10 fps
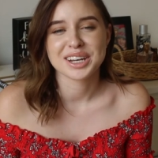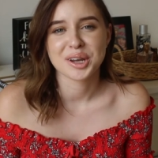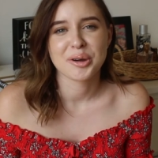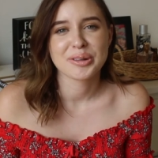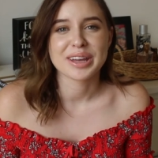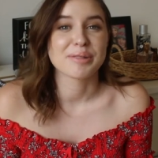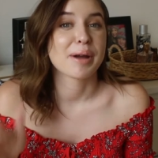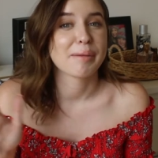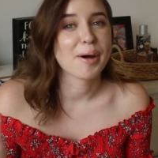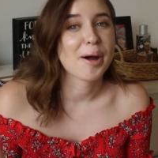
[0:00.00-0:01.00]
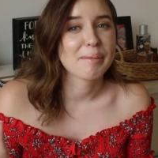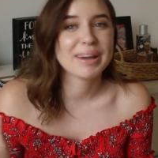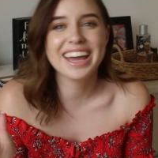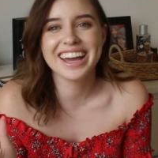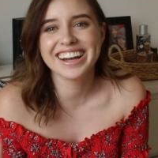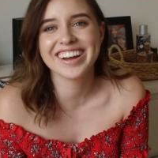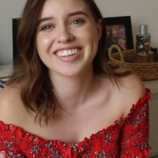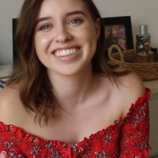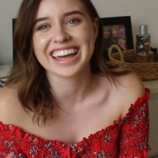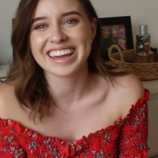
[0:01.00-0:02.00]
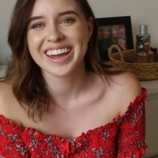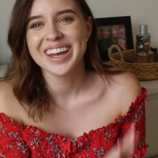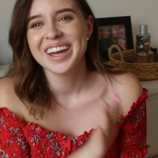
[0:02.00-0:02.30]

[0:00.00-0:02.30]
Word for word: know like my mom or like